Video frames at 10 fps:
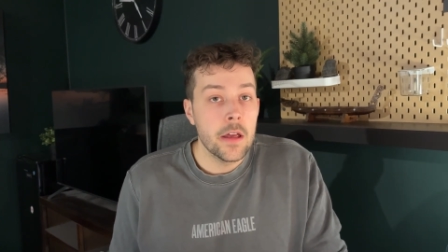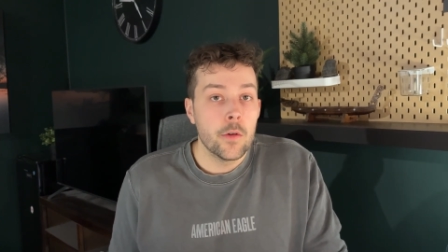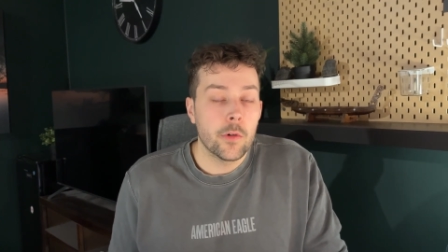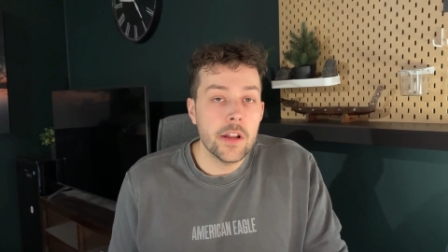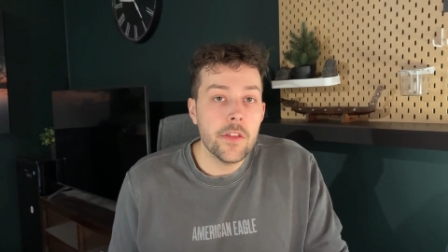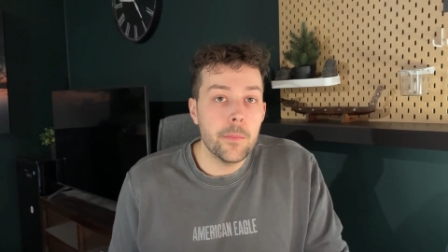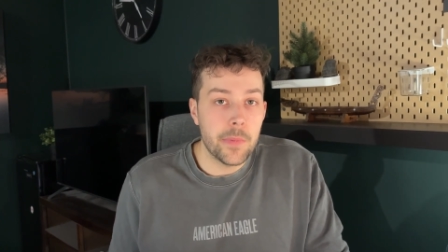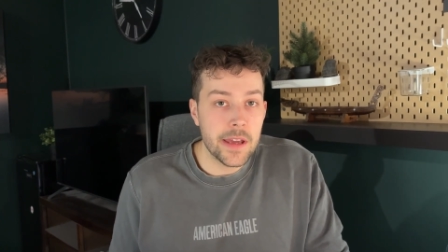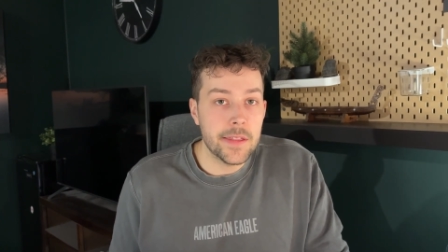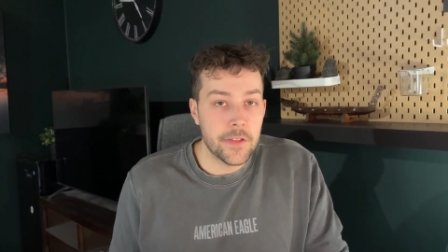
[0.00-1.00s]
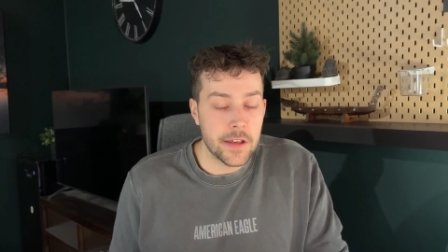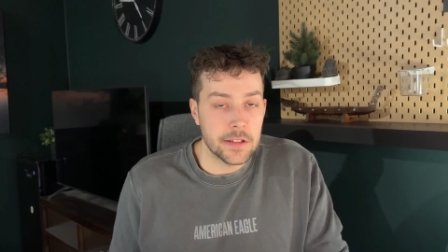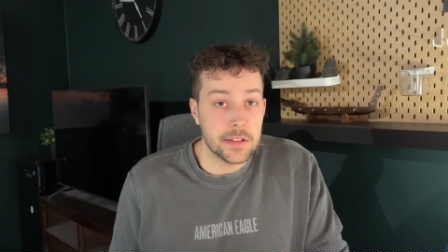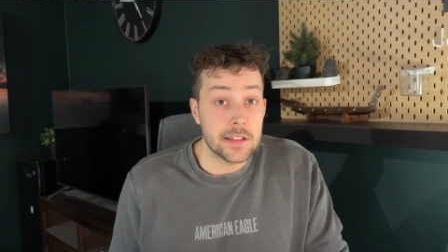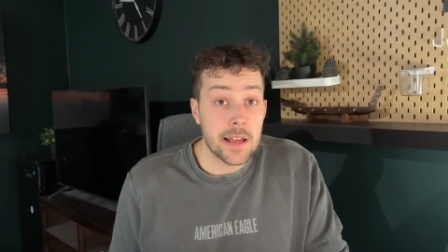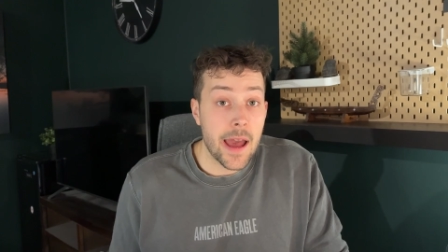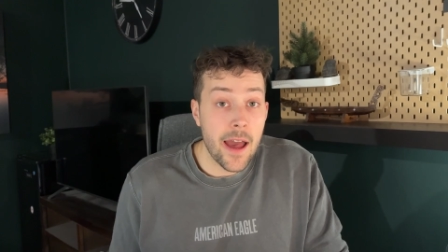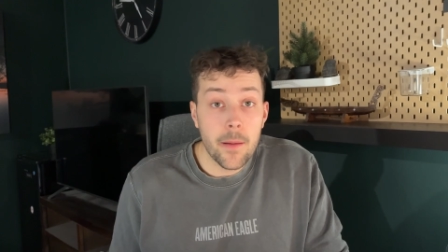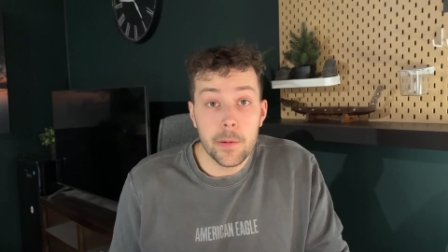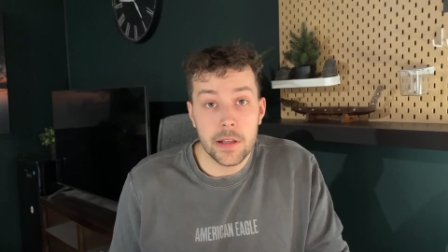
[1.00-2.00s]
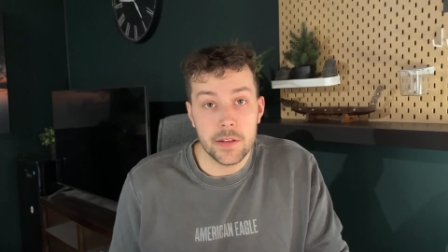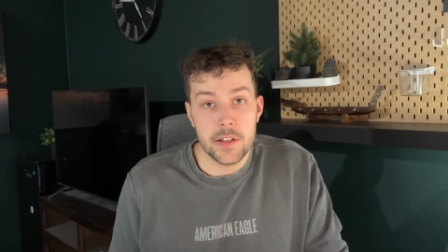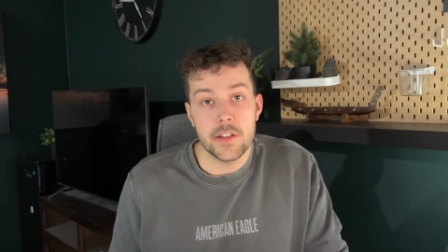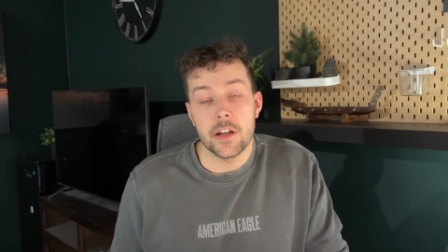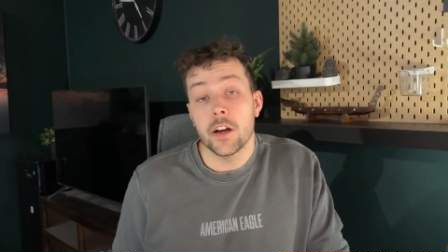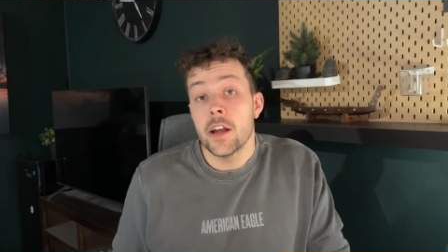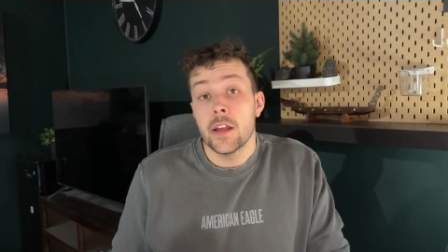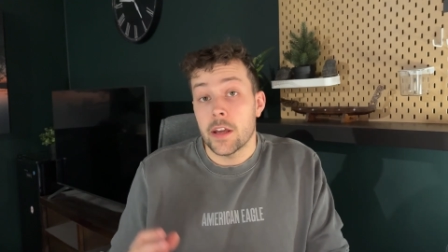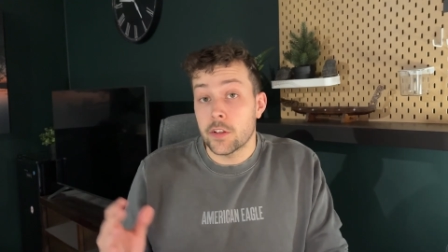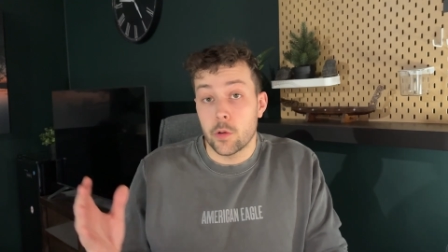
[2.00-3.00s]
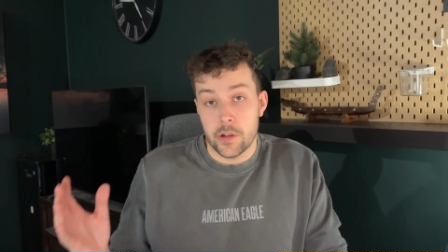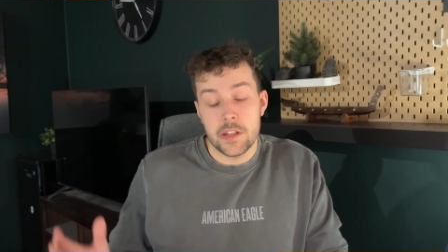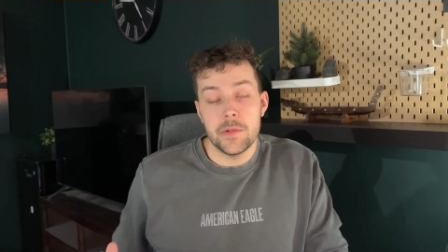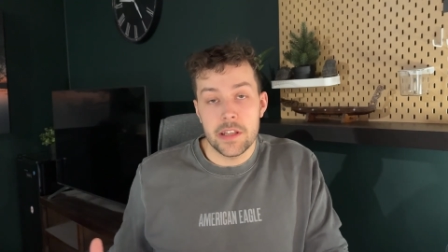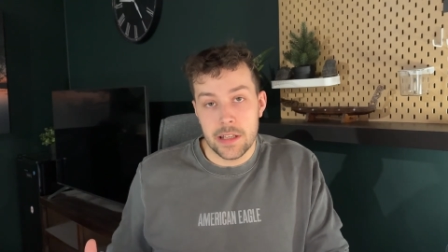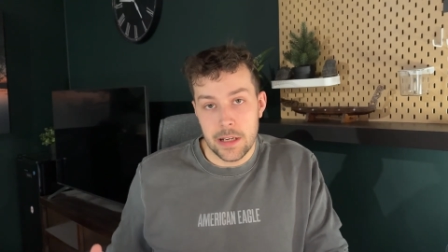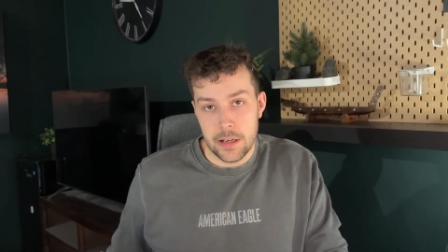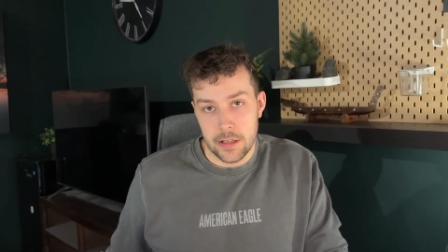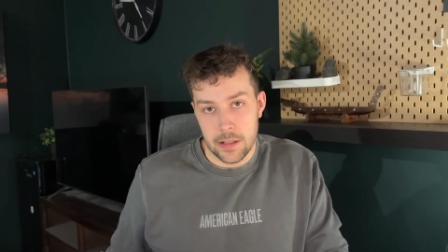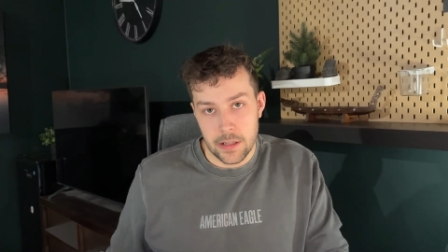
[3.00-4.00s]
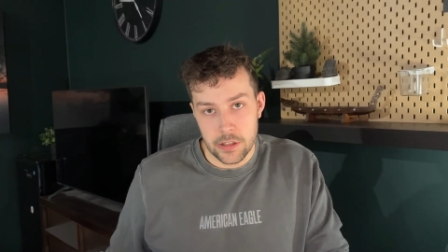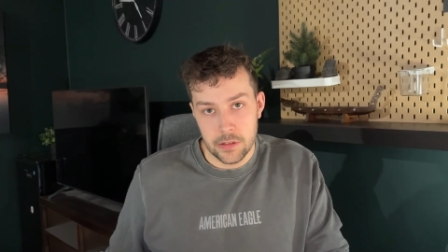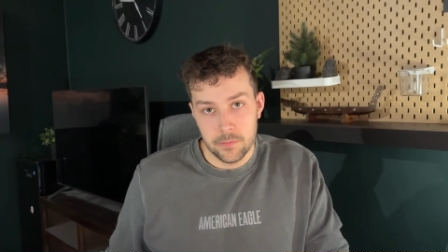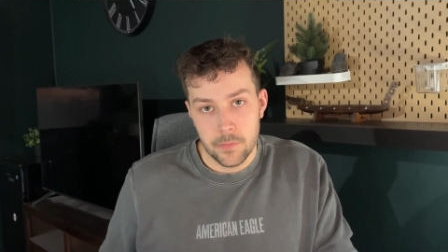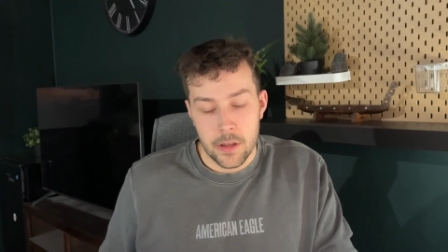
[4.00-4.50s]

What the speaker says: One of the big things that's happening this year is going to be the Canadian election.